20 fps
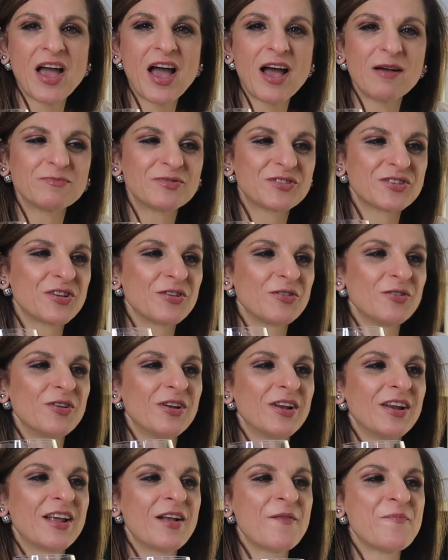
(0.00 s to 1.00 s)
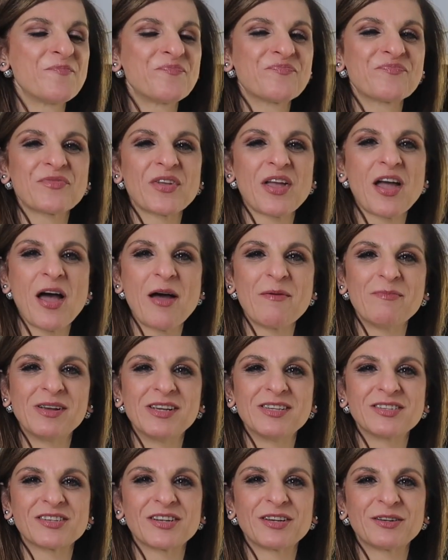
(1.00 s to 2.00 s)
Absolutely Good.
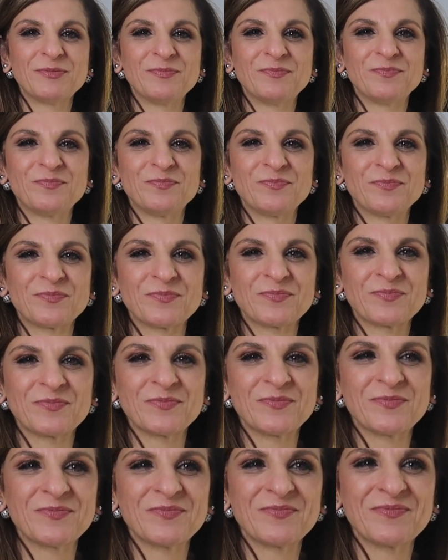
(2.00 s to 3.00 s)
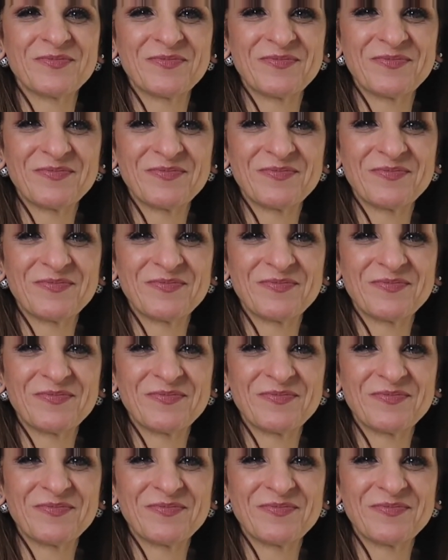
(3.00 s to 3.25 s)
amazing. Well, on that note,